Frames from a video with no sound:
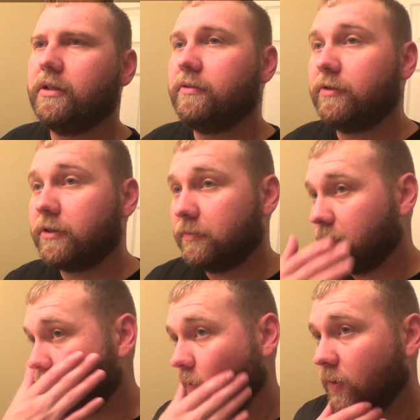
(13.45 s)
for
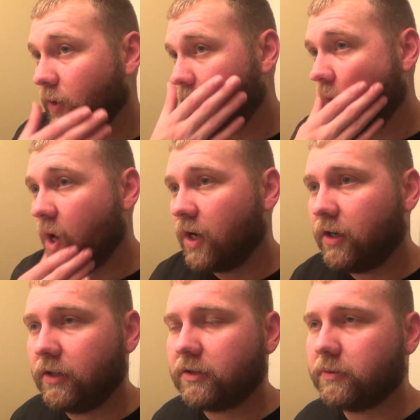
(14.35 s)
some
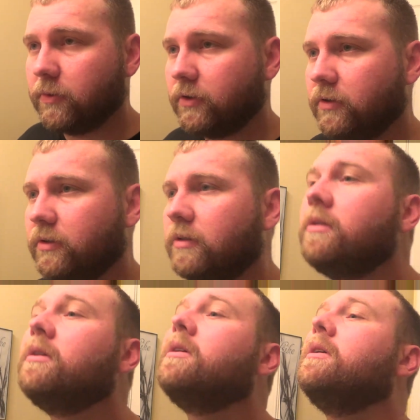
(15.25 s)
customers
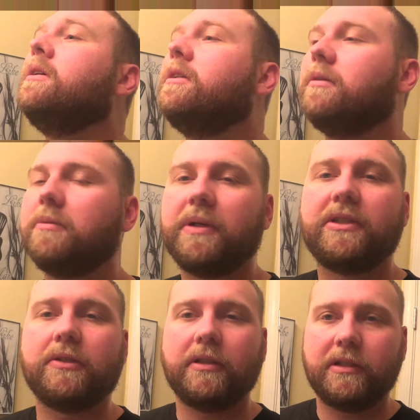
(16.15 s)
and make
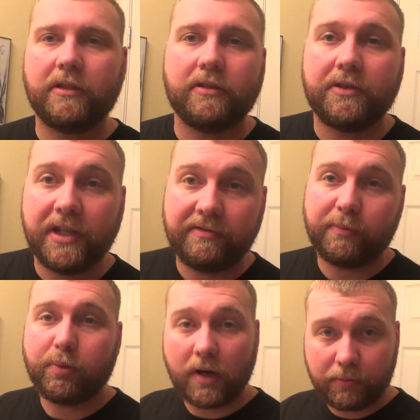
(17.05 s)
sure that they're
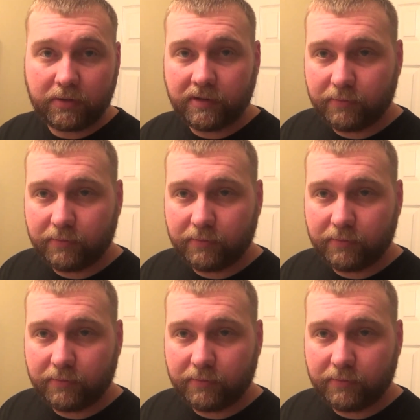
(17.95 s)
shaving properly